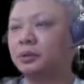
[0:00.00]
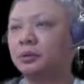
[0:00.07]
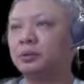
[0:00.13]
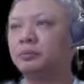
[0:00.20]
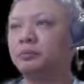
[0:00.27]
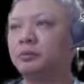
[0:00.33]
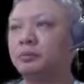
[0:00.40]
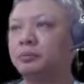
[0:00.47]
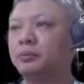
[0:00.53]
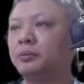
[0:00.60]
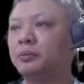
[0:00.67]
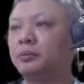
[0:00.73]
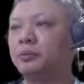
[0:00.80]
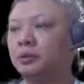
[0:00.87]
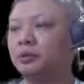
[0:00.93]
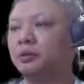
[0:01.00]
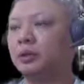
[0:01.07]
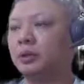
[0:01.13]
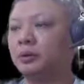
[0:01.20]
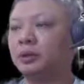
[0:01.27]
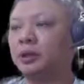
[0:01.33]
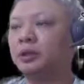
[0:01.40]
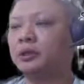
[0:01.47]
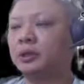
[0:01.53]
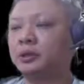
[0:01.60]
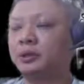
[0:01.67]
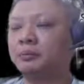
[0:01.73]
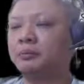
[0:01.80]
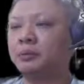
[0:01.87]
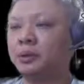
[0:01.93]
So on to our next
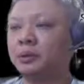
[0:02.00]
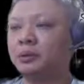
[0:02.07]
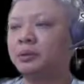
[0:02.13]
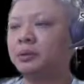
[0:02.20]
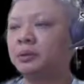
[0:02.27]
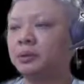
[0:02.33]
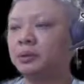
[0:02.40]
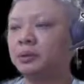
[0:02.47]
example.